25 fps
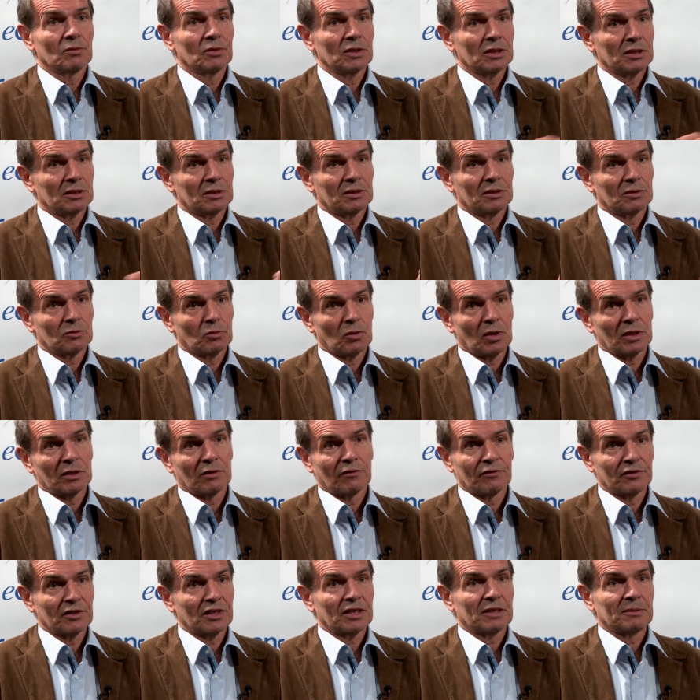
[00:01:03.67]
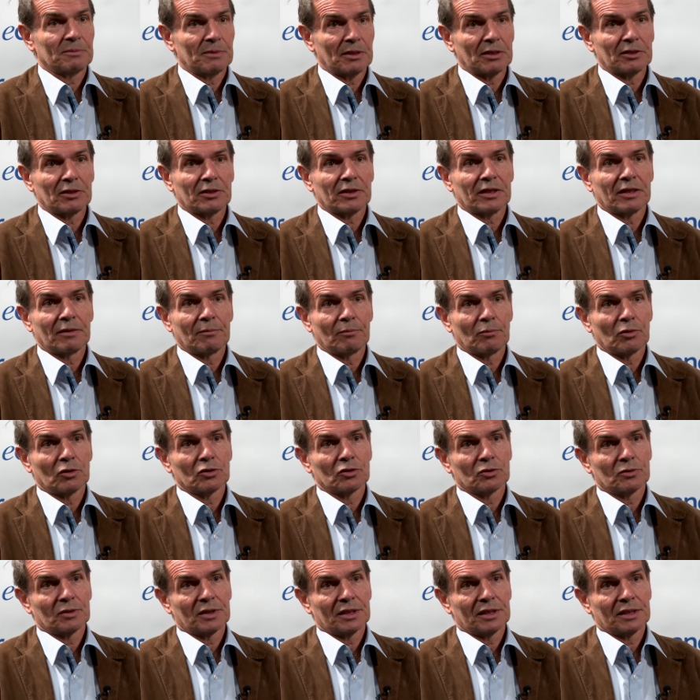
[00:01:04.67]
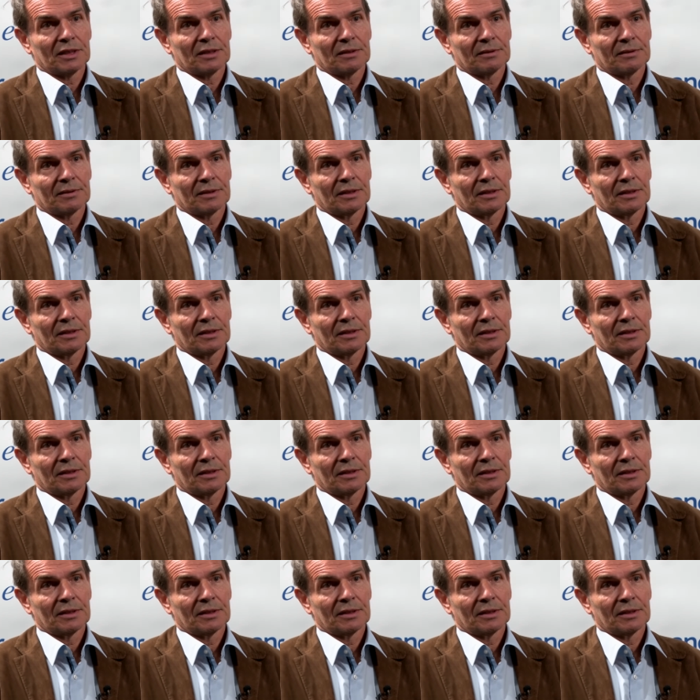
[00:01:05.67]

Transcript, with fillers: which is one of the exploratory endpoints we did.